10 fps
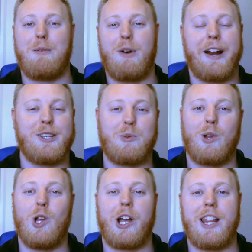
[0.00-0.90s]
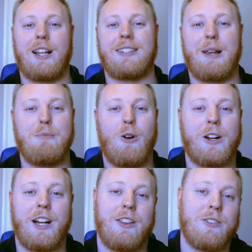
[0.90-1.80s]
I might as well look in that same
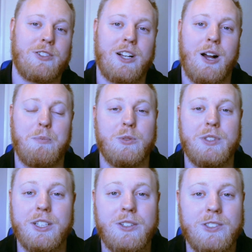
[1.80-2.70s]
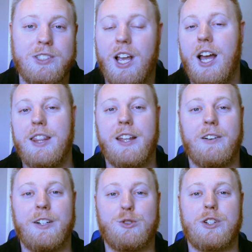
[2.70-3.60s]
market. And there's a couple deals that
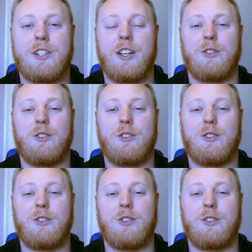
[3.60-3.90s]
are interesting.